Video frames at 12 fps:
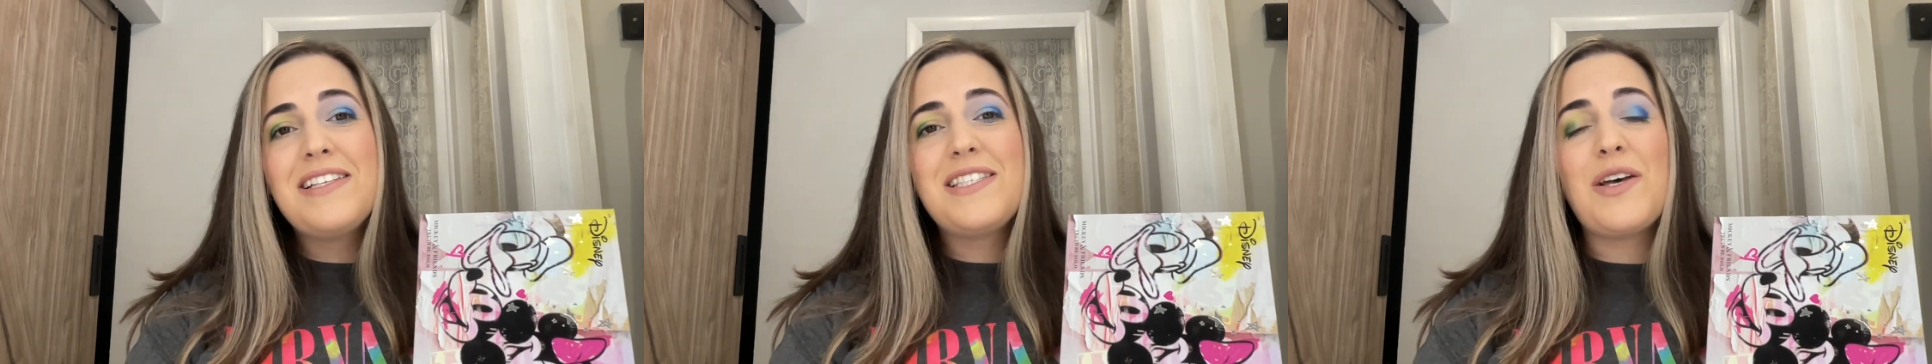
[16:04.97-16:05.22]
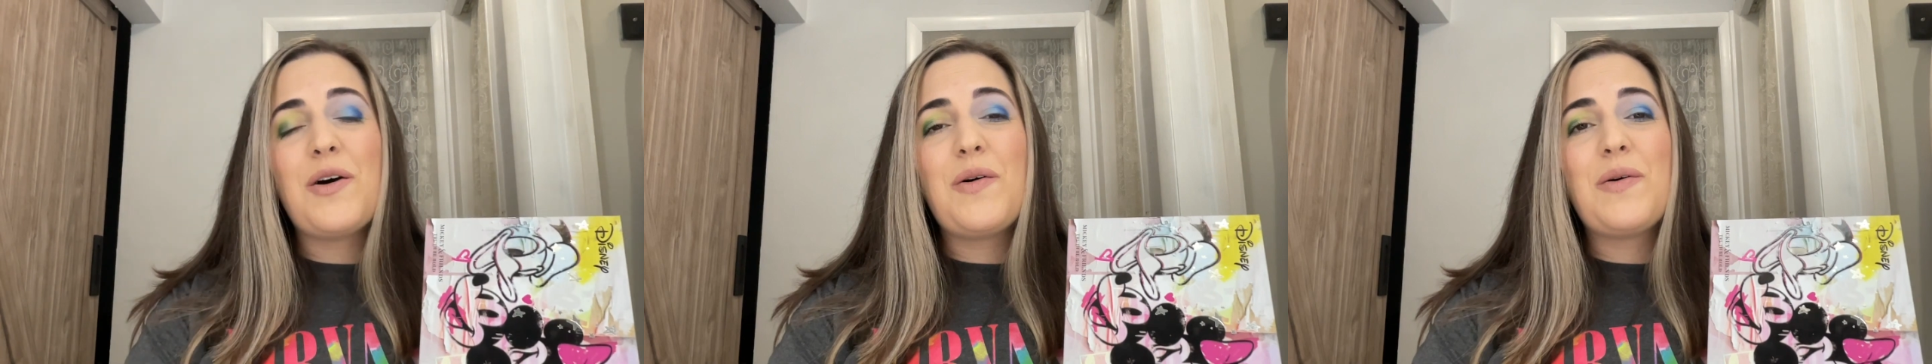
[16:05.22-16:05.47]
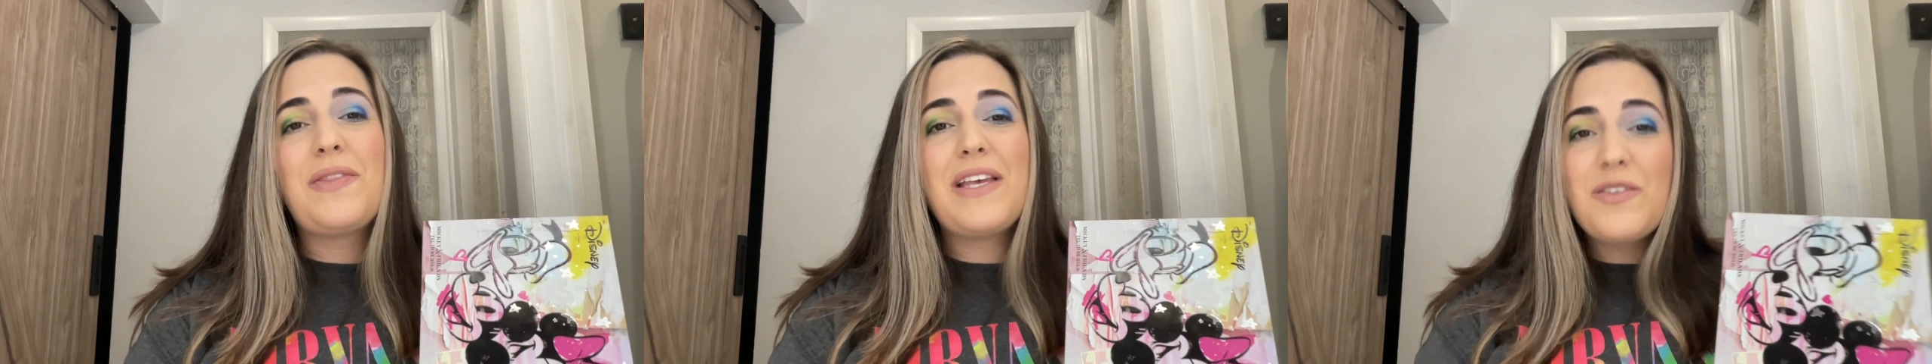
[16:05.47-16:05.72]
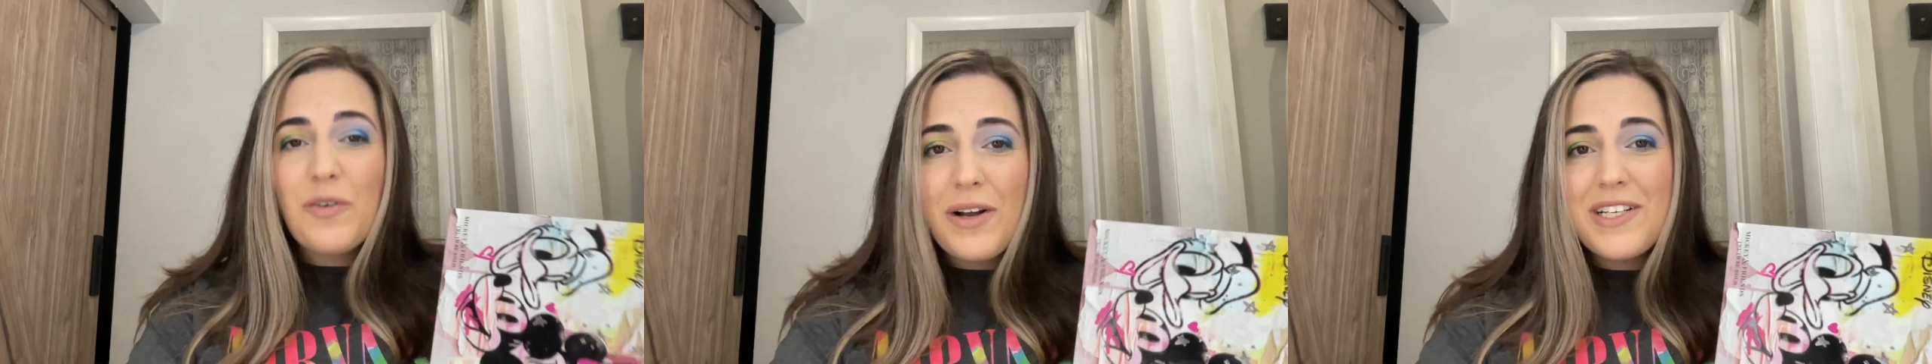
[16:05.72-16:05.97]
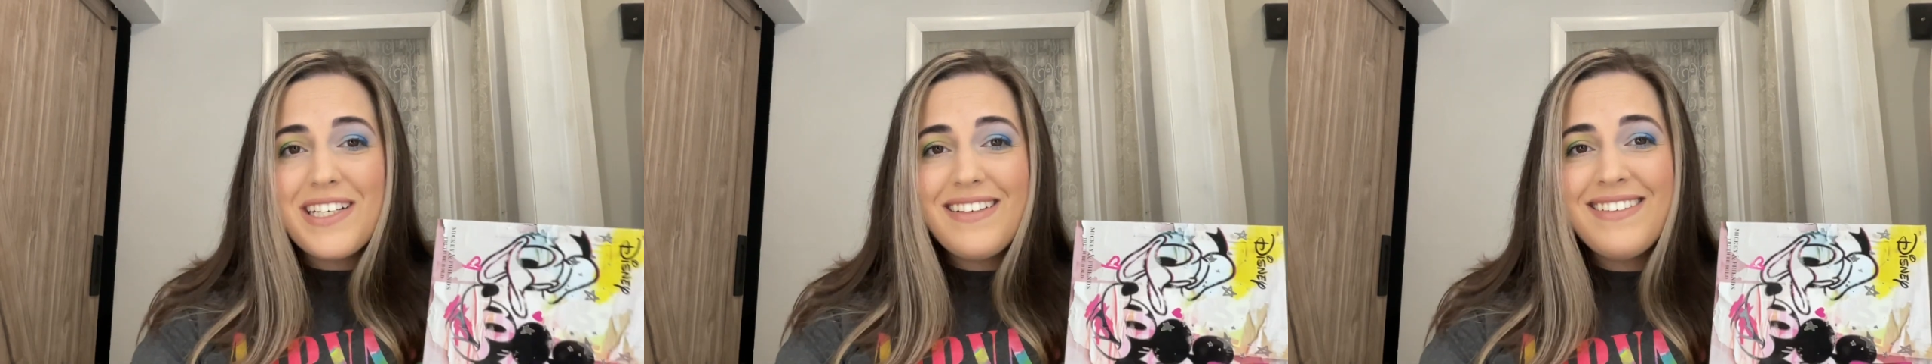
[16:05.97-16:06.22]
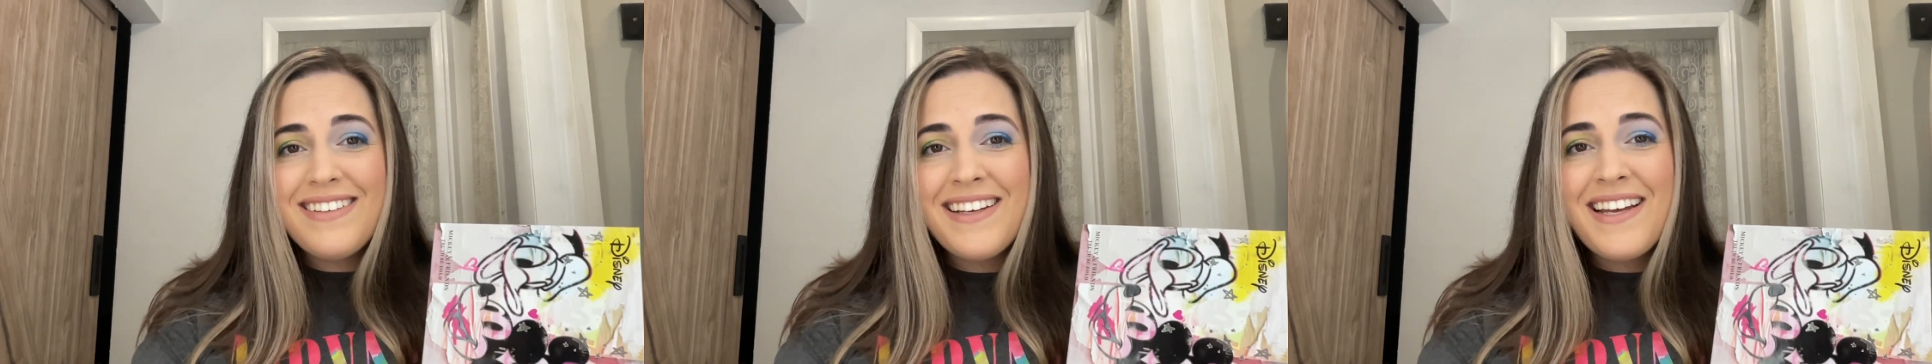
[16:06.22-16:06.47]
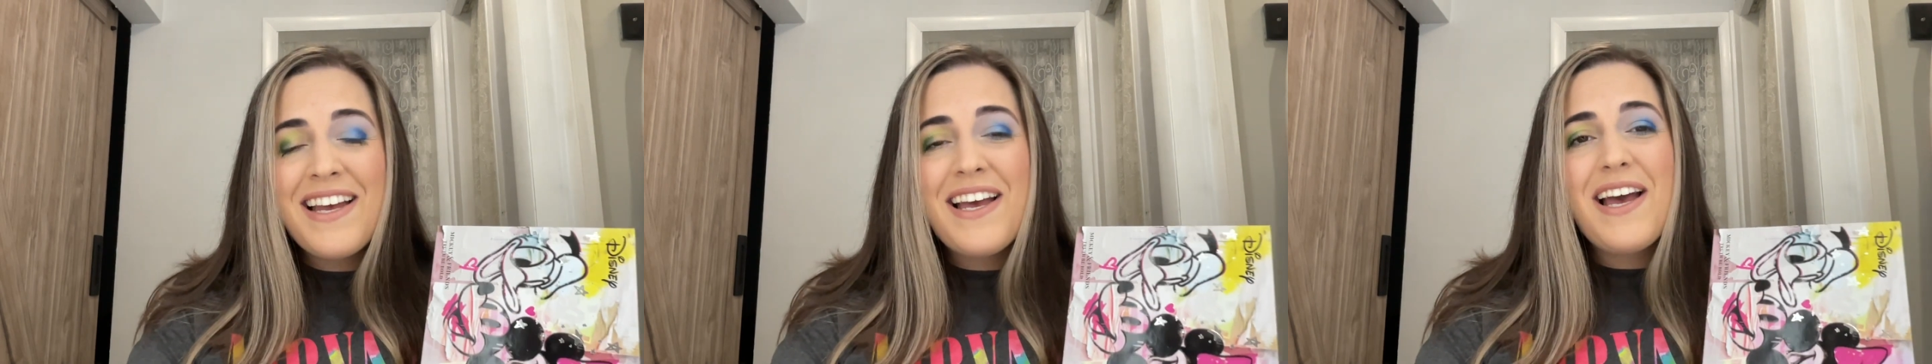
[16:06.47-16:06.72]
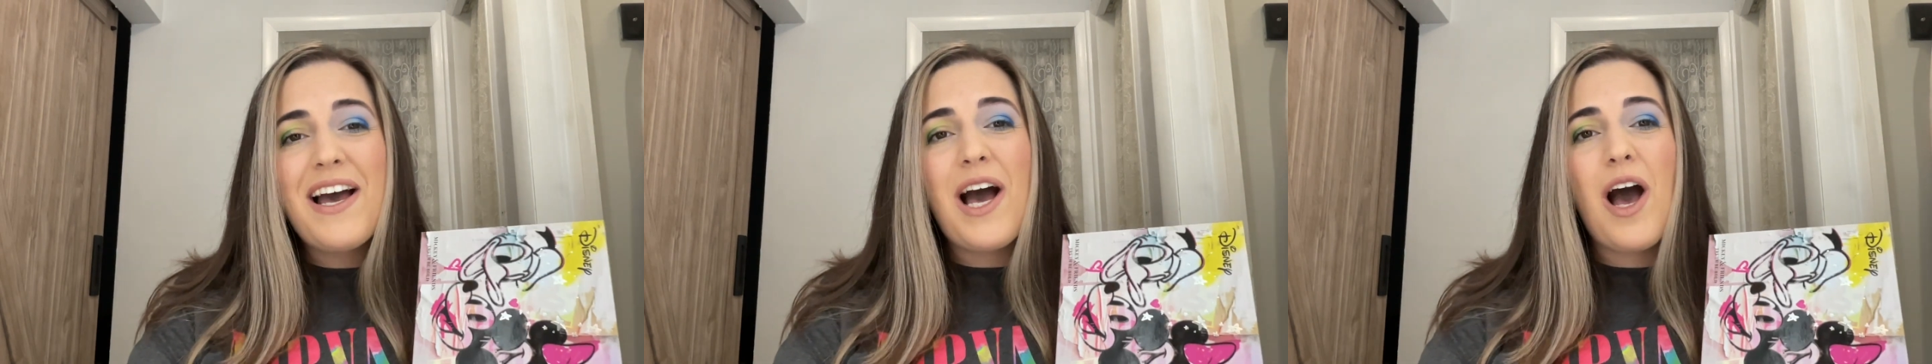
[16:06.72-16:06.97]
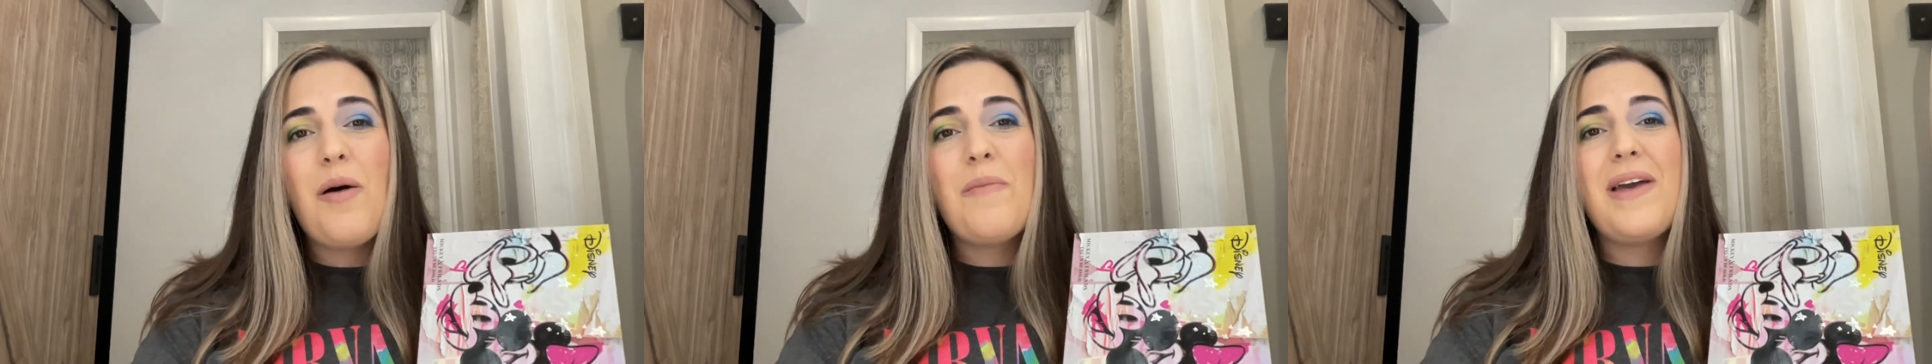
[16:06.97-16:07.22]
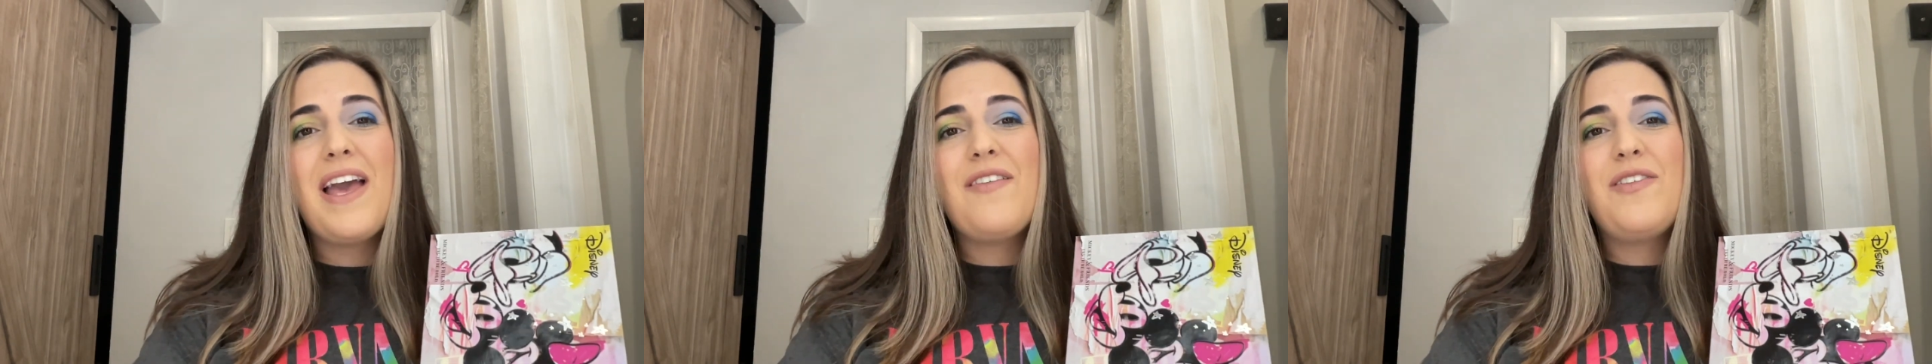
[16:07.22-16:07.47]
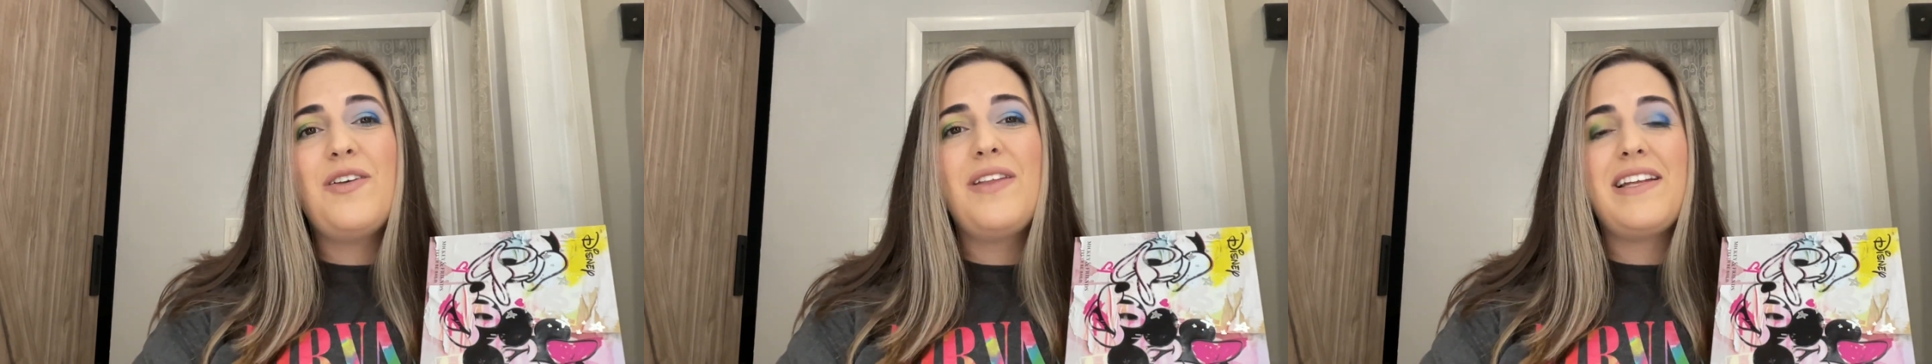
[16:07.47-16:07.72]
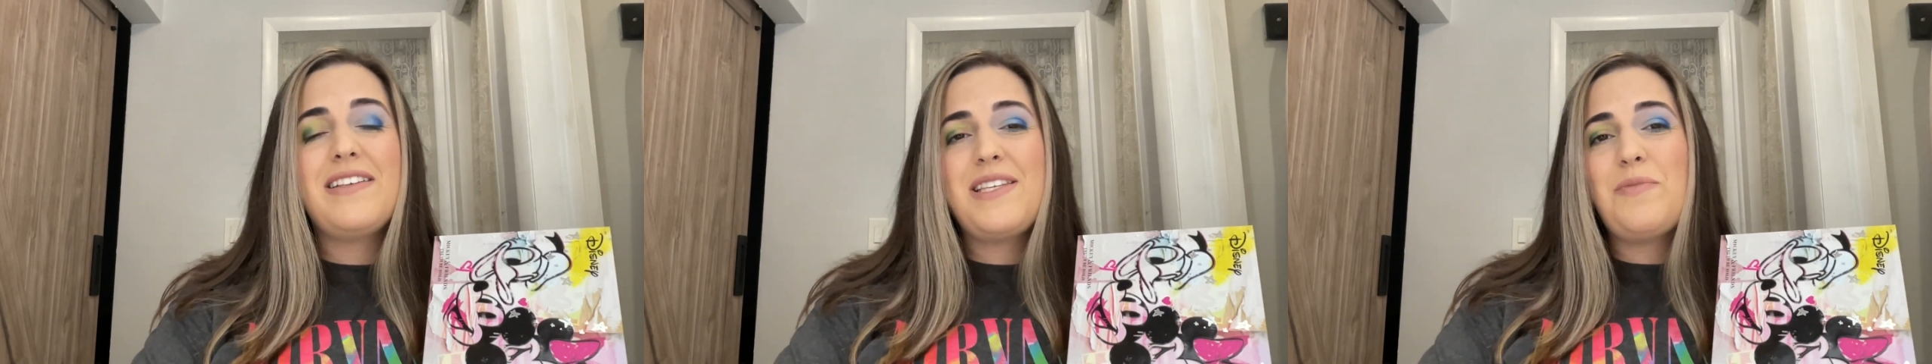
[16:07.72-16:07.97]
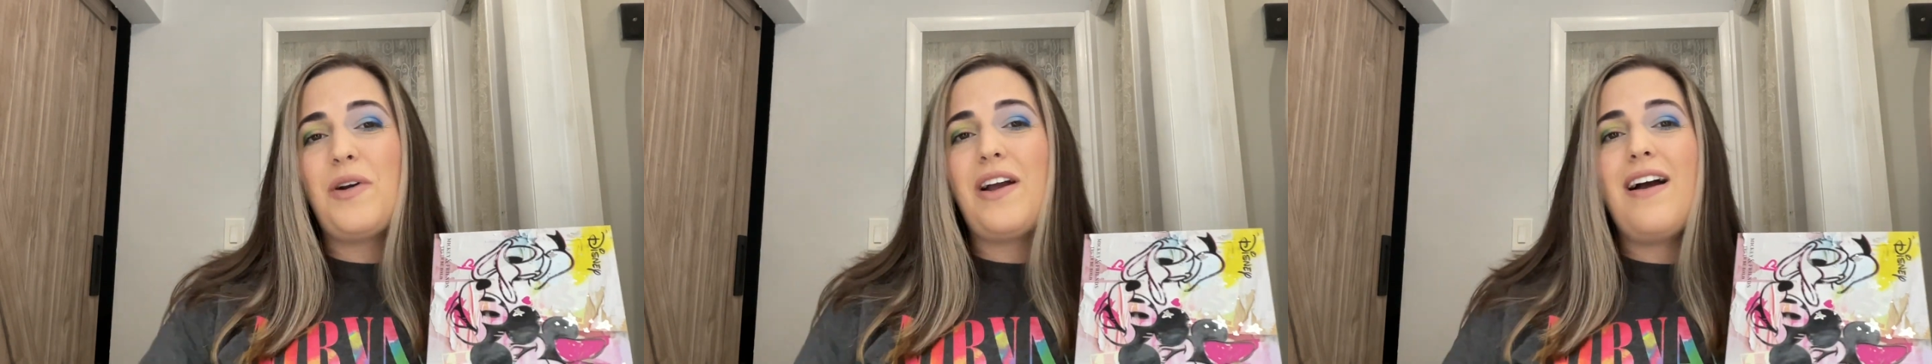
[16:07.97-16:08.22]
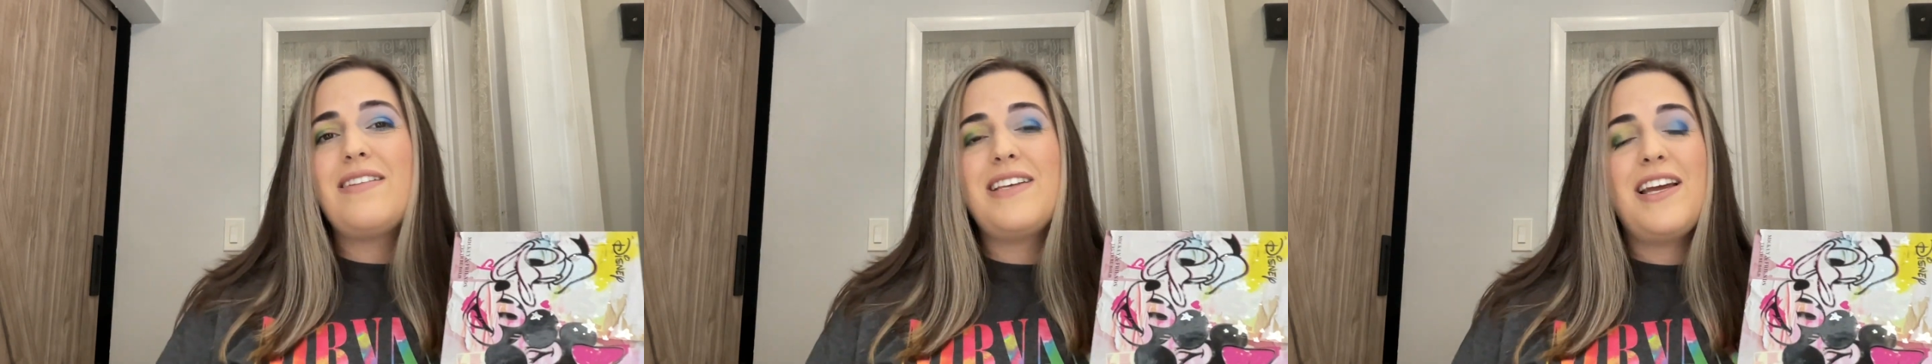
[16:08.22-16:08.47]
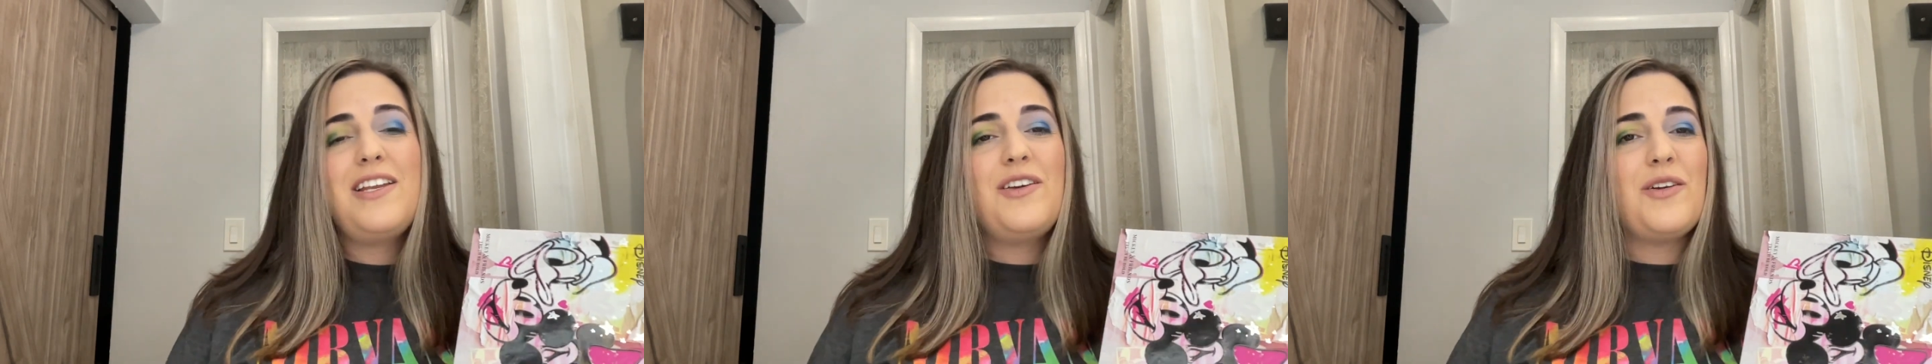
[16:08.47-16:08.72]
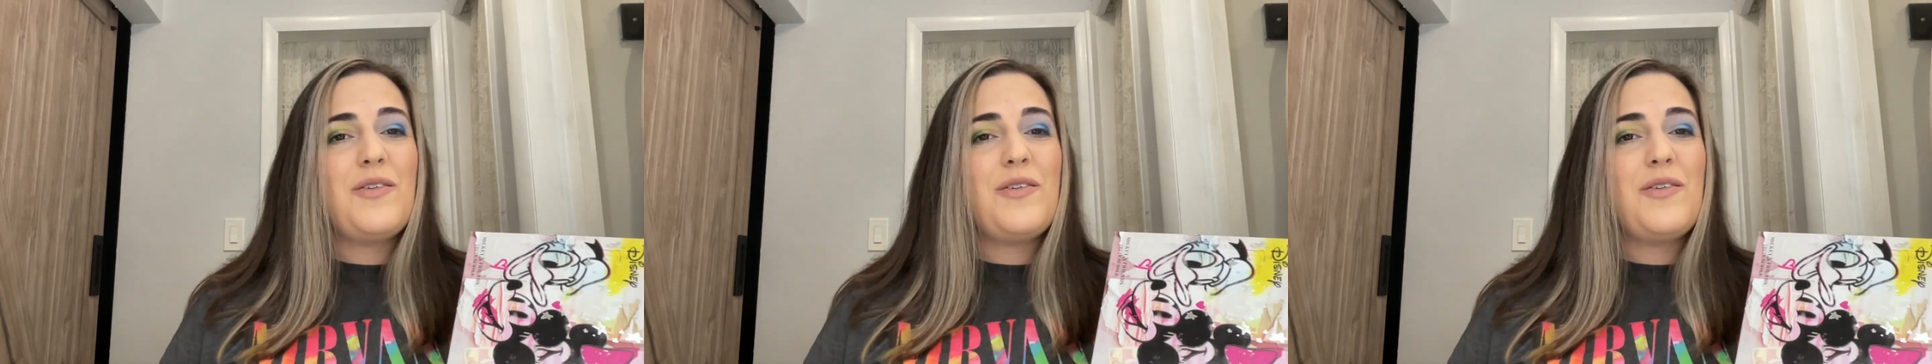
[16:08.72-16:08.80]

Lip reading: So thanks for watching. If you'd like to see more content,